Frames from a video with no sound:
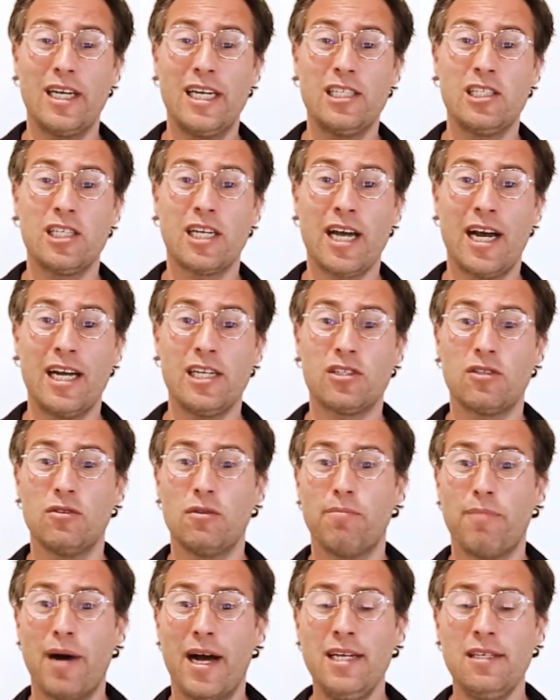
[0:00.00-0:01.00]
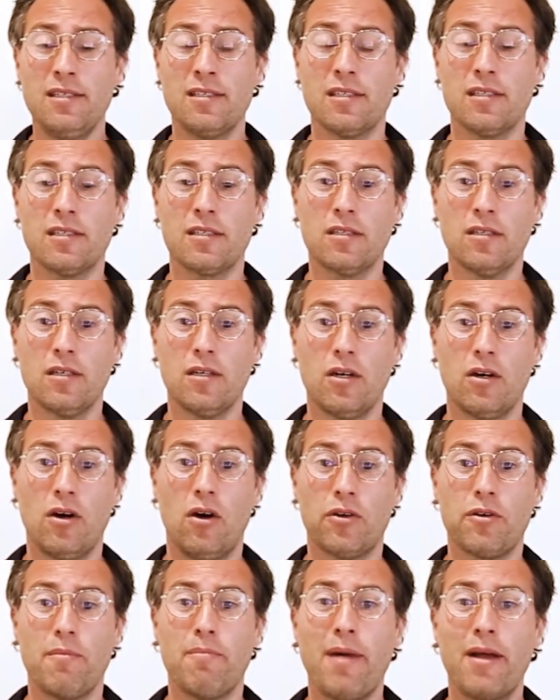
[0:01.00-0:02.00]
educational basis
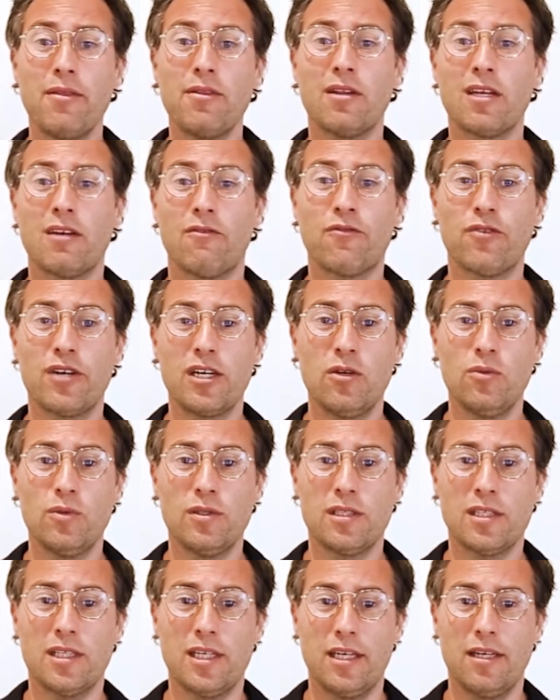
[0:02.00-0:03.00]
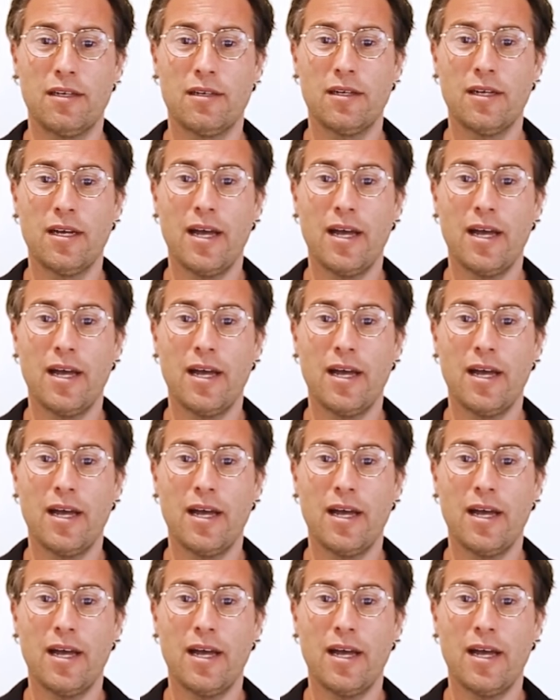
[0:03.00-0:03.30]
on a monthly frequency,